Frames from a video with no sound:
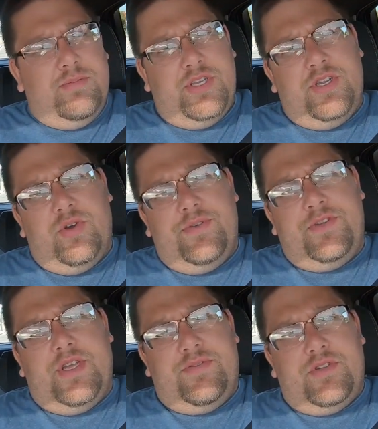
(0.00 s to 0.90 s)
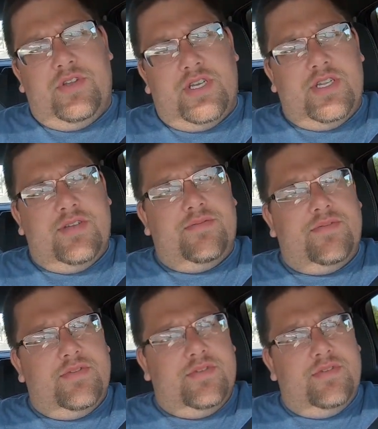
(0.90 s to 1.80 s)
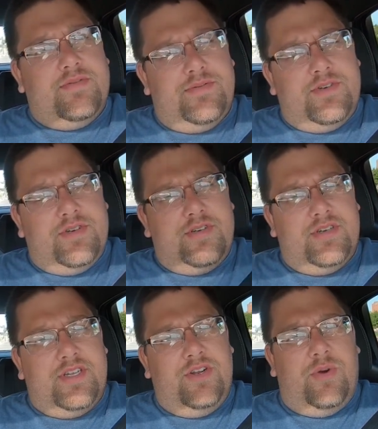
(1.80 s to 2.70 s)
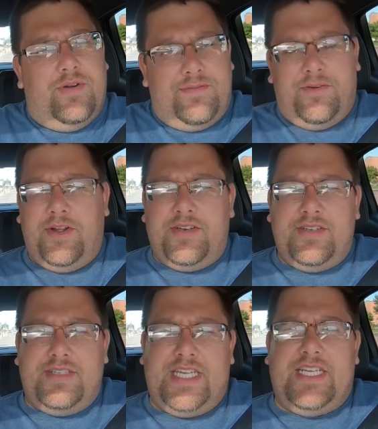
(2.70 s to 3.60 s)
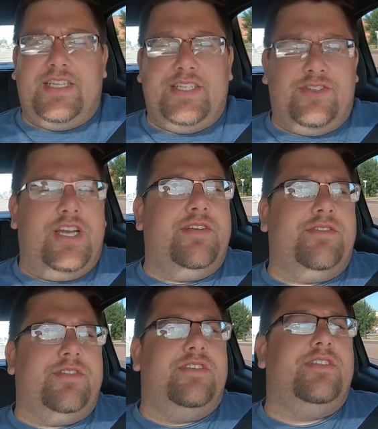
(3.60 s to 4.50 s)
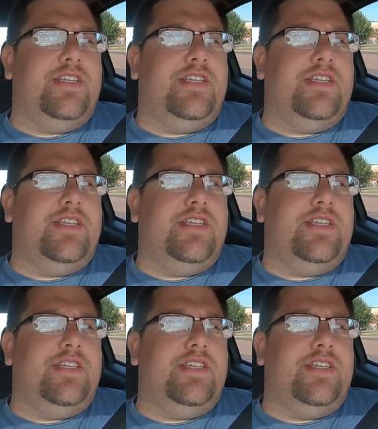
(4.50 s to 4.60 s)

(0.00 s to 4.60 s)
But, you know, if you're looking for, you know, a fun daily driver,